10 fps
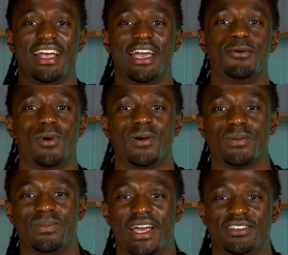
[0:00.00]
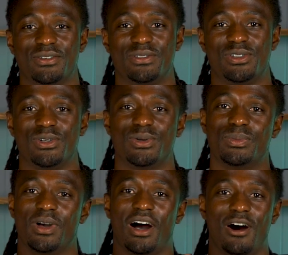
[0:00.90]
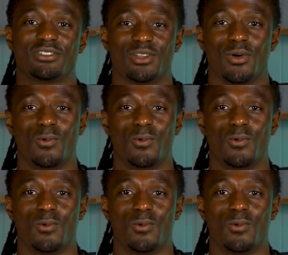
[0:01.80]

Hey, welcome back YouTube. Also,